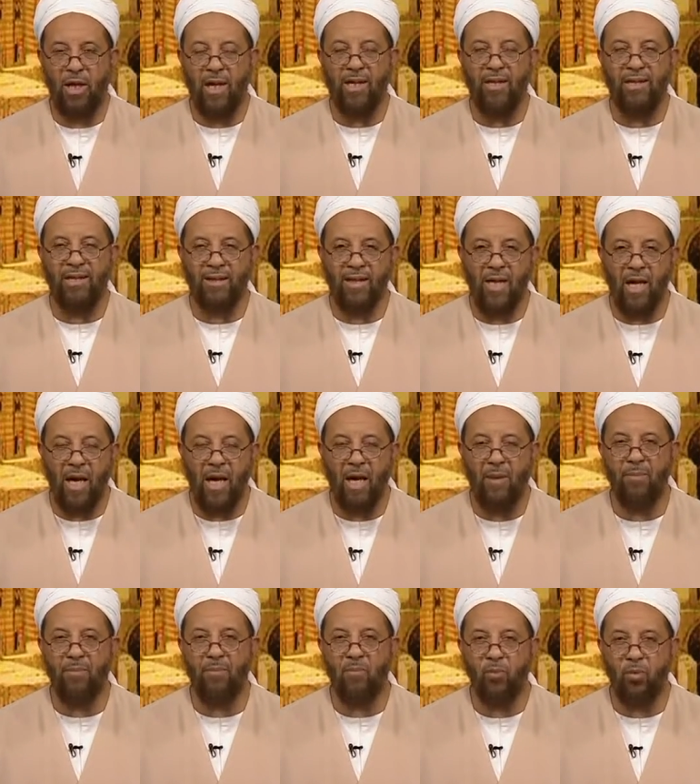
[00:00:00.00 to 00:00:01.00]
And
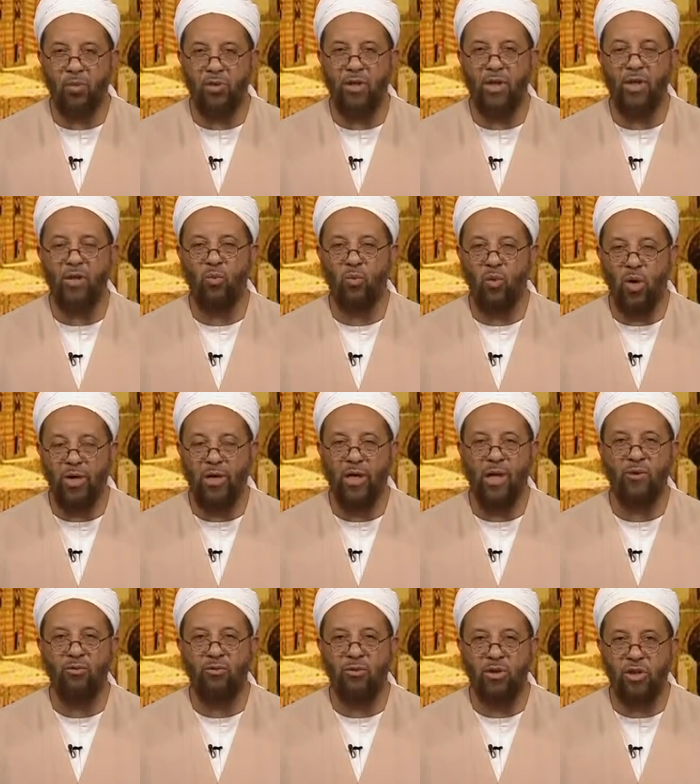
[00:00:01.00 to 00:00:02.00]
Islam, within
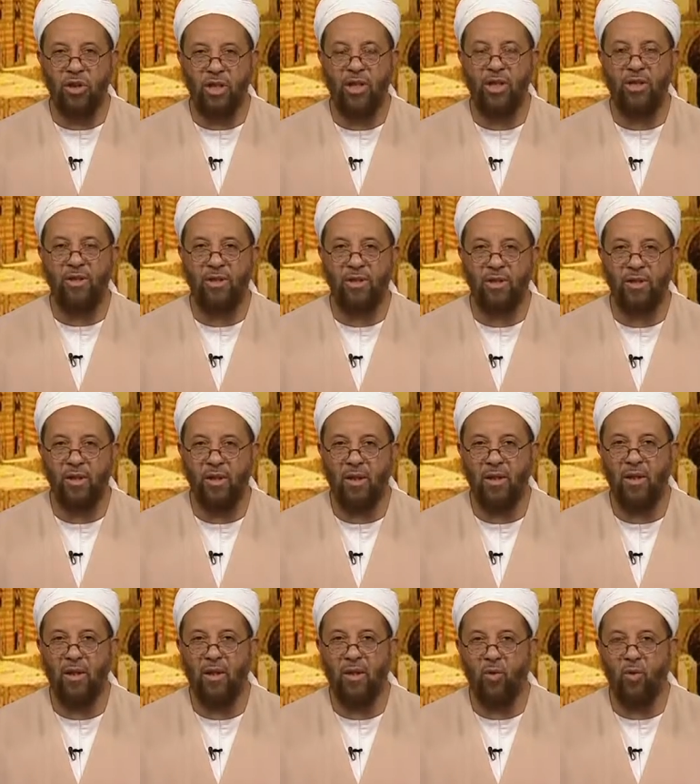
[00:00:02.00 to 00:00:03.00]
100 years,
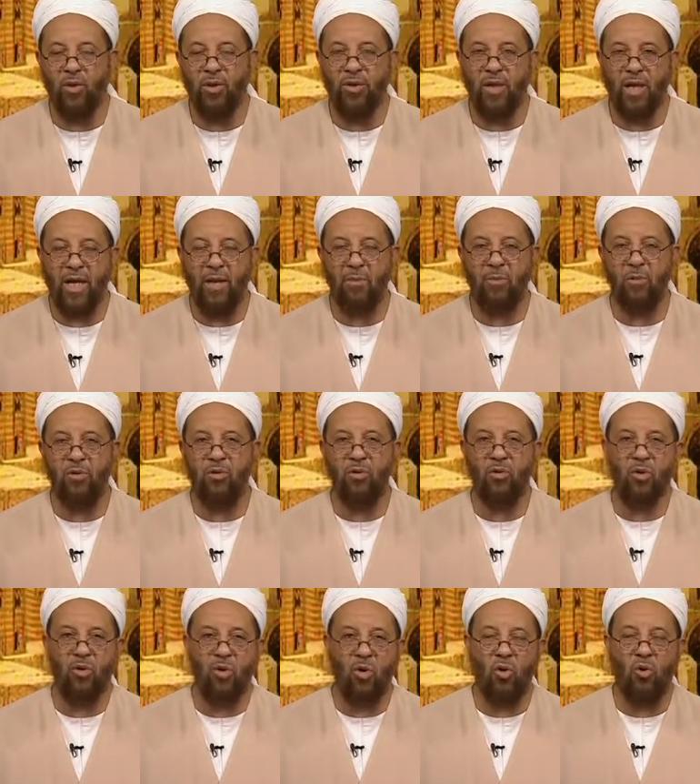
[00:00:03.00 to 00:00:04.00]
was able
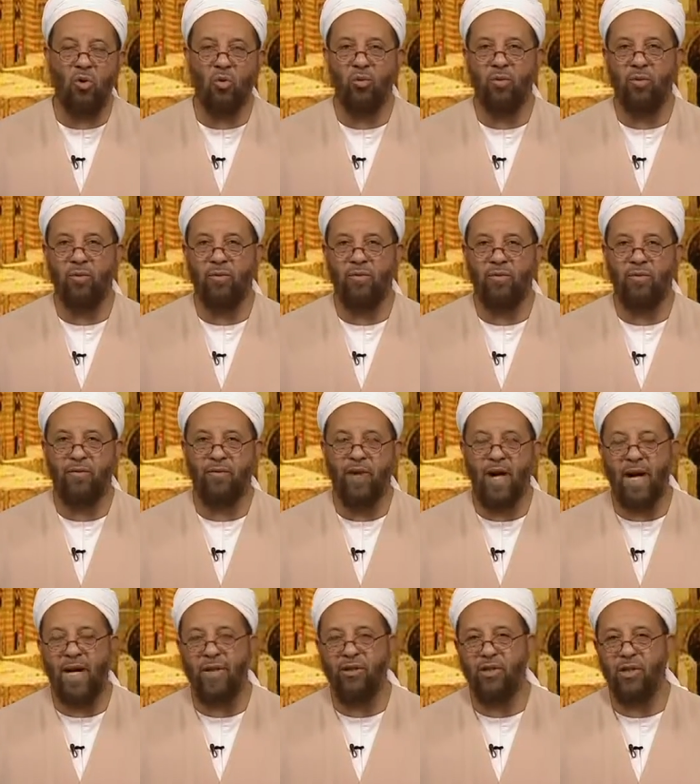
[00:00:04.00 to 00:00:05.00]
to go
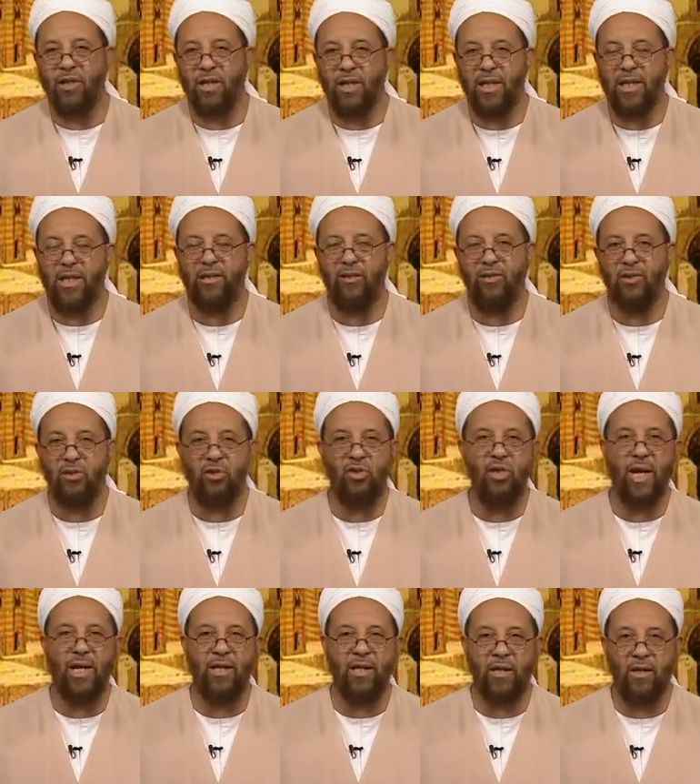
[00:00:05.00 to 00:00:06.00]
far to the east to
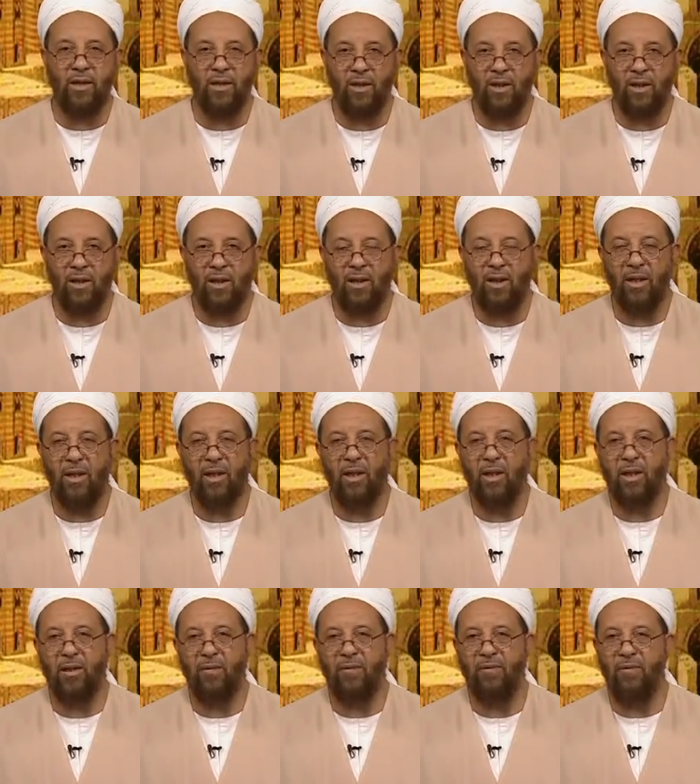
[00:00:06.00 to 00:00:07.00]
China
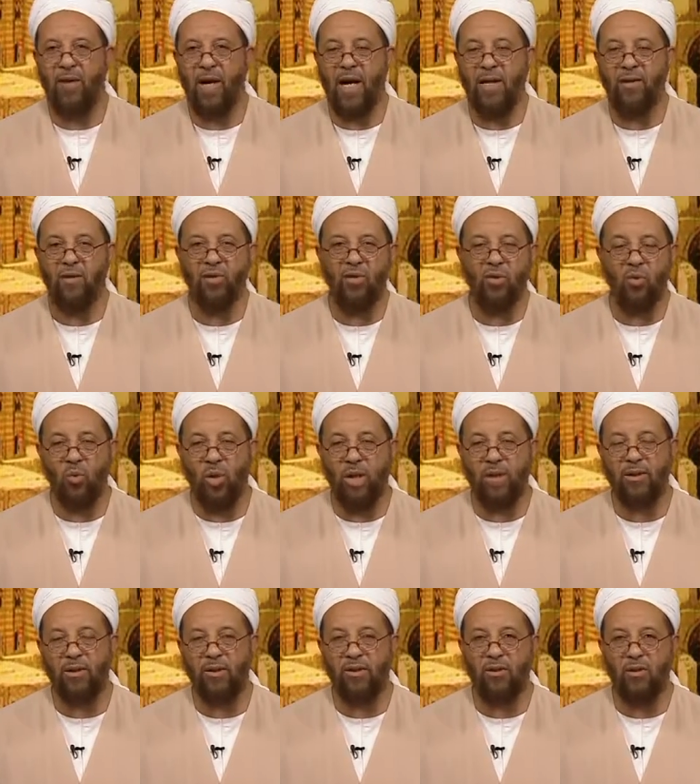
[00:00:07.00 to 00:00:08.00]
and far to the
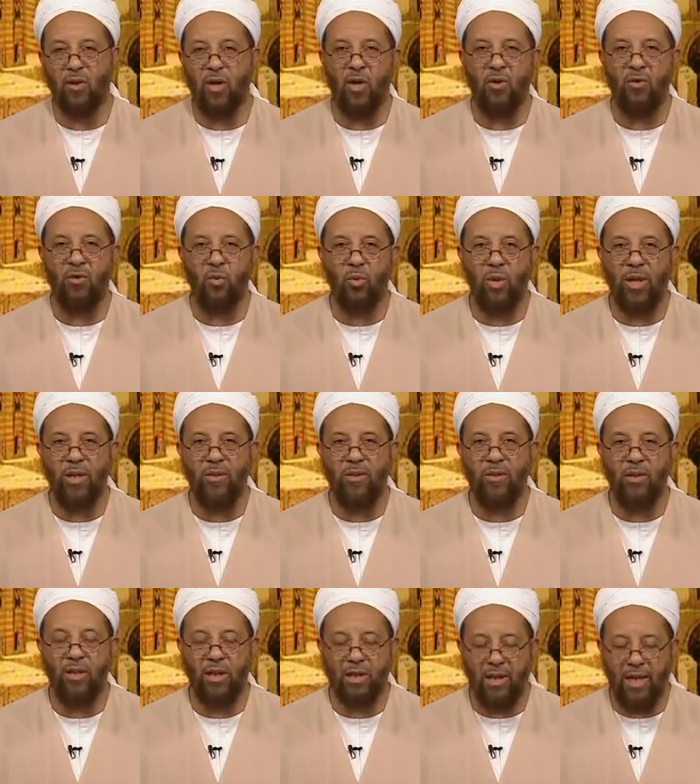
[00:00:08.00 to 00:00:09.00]
west, all the way
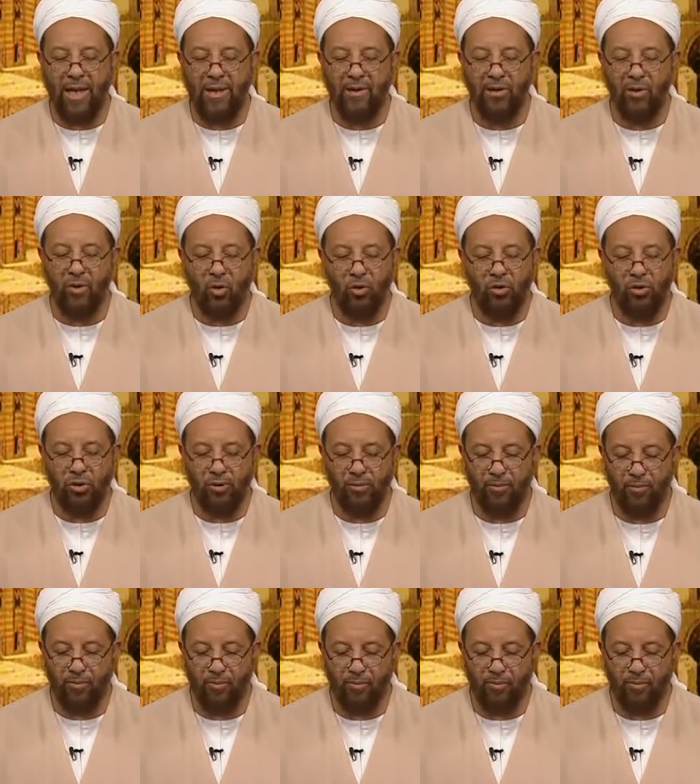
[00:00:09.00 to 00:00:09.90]
to the Atlantic Ocean.